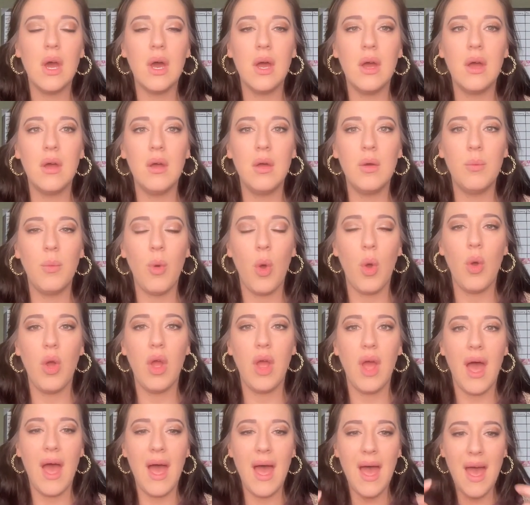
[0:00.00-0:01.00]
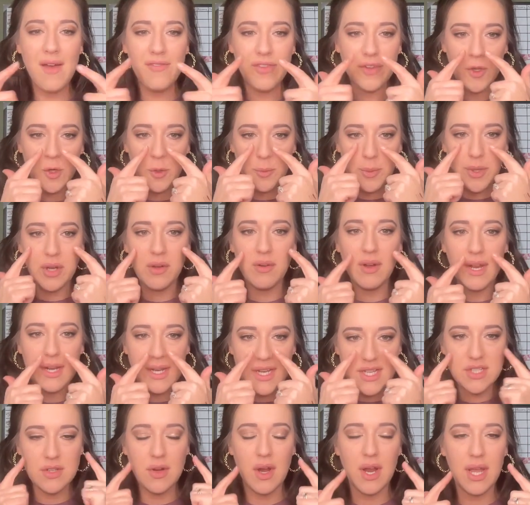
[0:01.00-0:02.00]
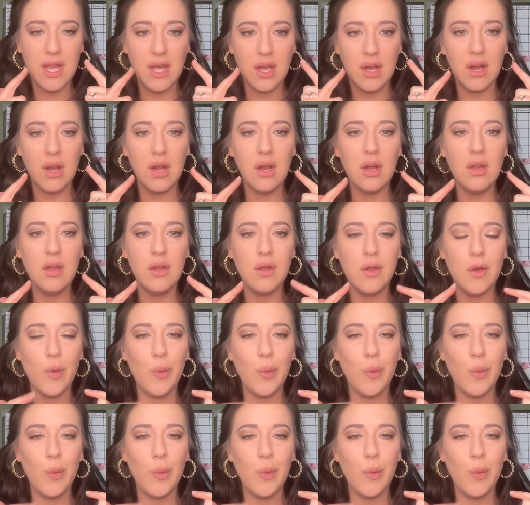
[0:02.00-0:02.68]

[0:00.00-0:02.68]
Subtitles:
I have a little bit of redness right here,